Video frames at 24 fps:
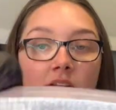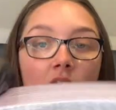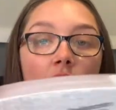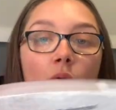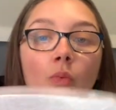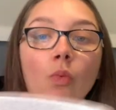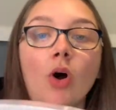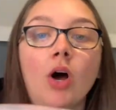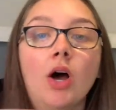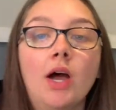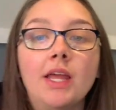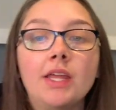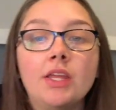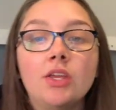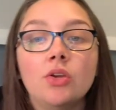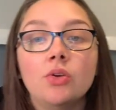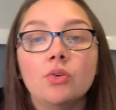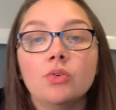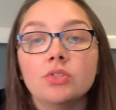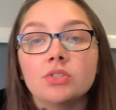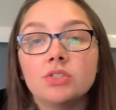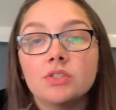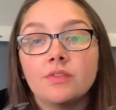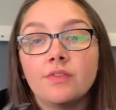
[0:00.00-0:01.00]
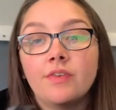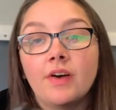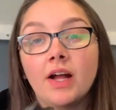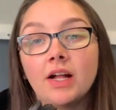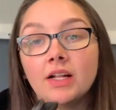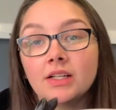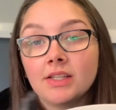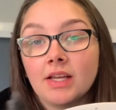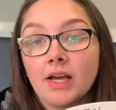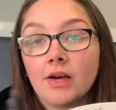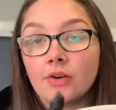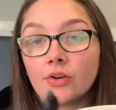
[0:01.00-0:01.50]
are what I use to
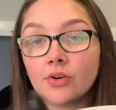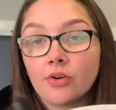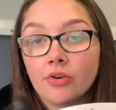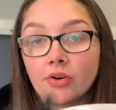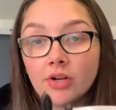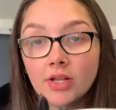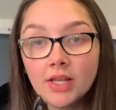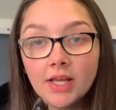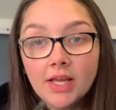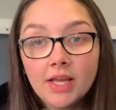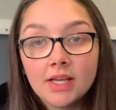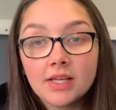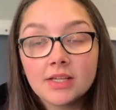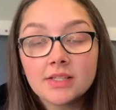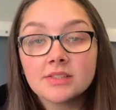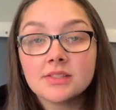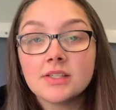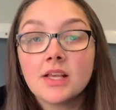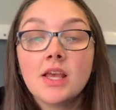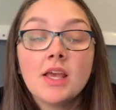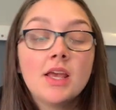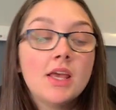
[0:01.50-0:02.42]
file down acrylics.